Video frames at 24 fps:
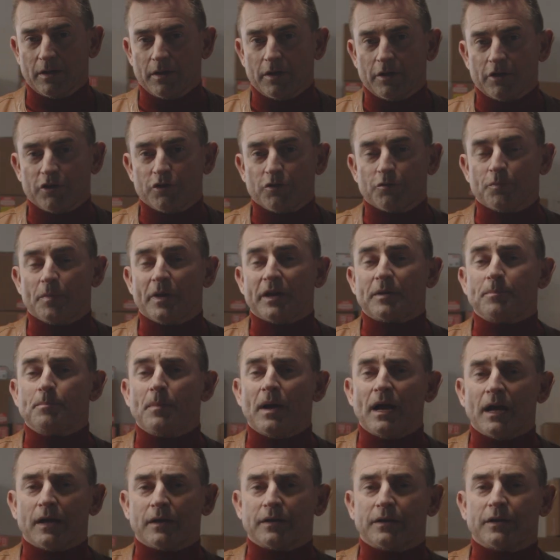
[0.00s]
You've made
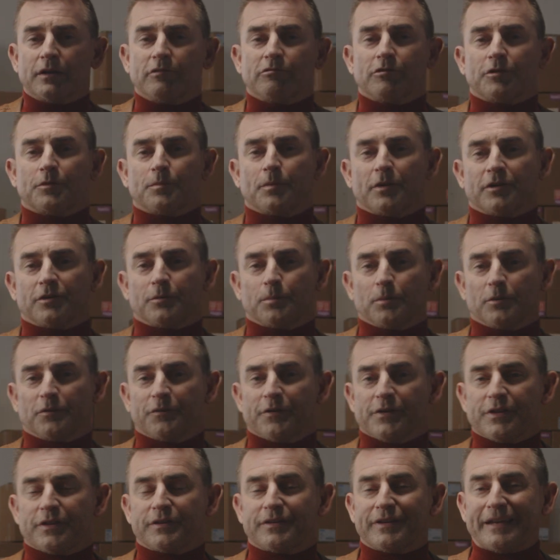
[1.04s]
marketing responsible
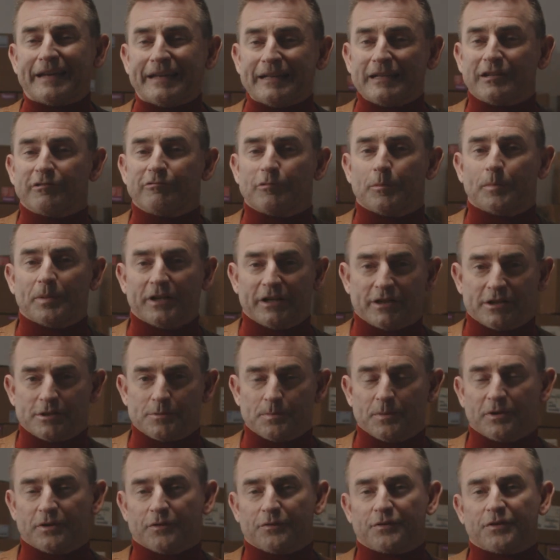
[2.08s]
for the daily
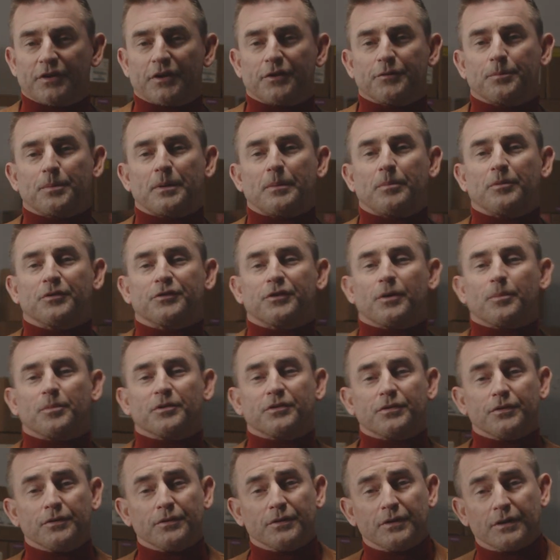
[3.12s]
replenishment of salespeople's
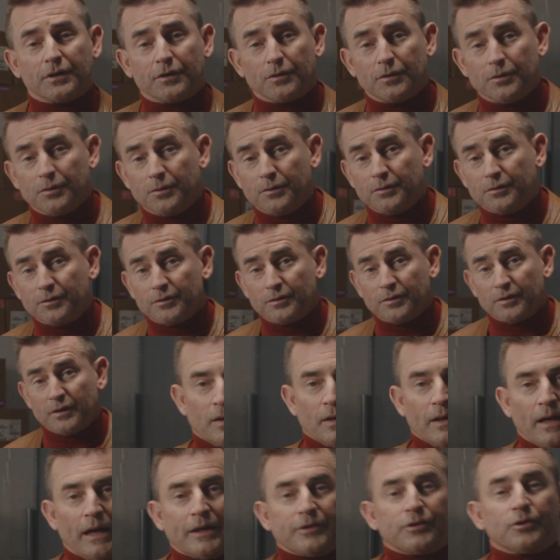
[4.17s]
opportunity queues,
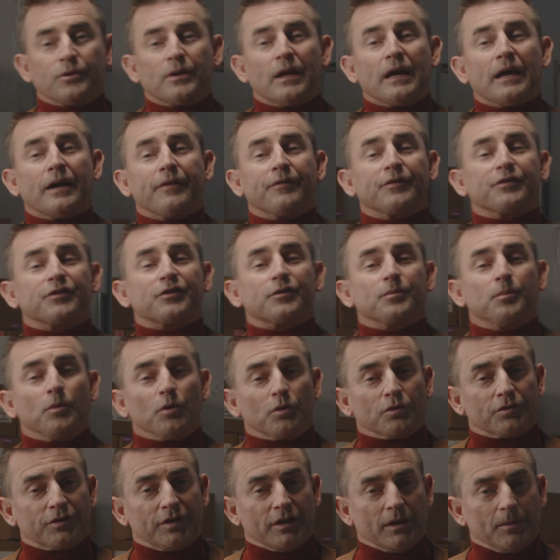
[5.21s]
and you now have a
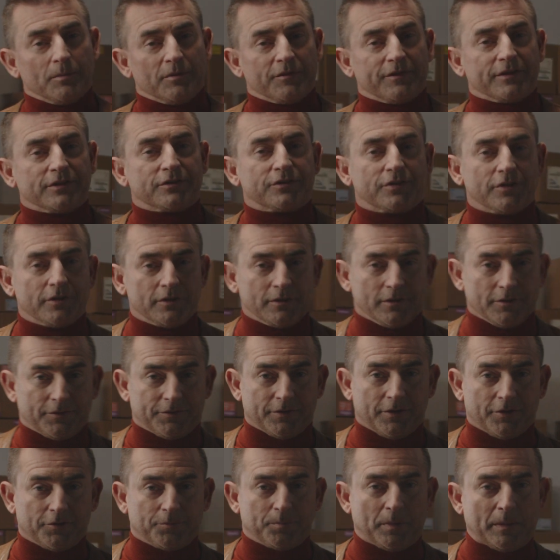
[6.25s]
small team of internal
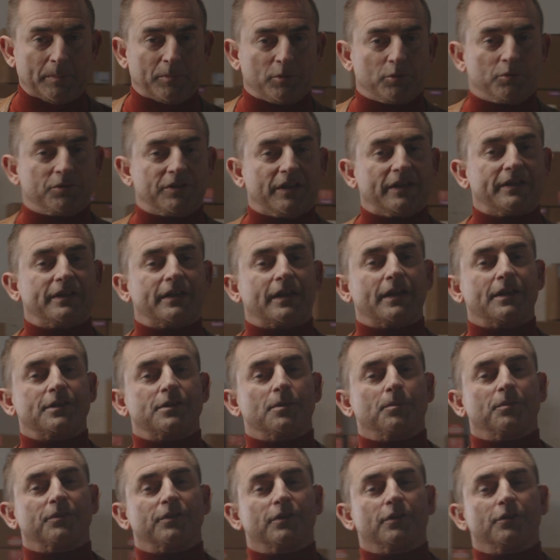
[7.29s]
salespeople who dedicate
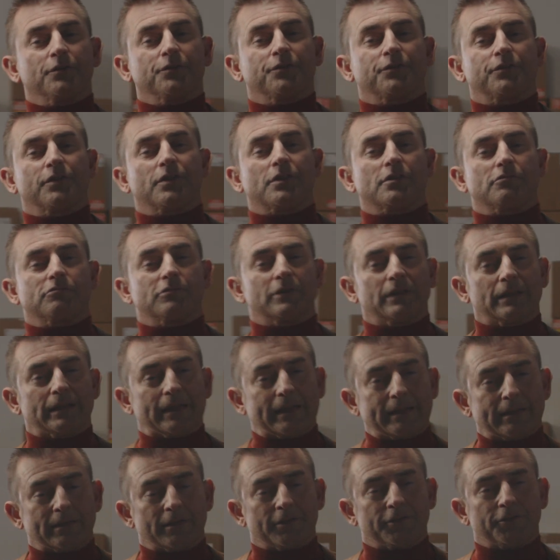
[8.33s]
themselves to the
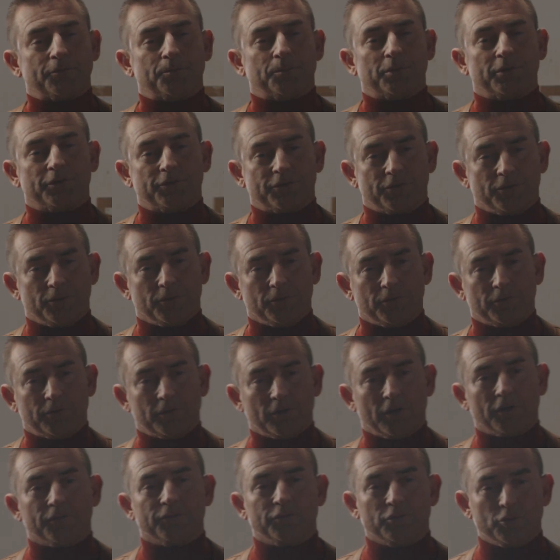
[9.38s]
relentless pursuit
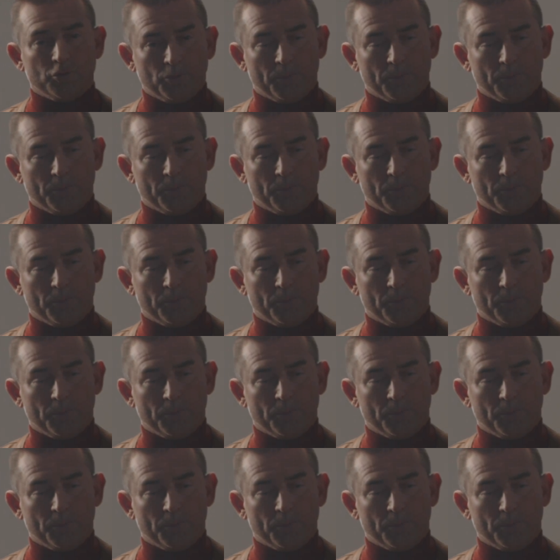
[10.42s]
of new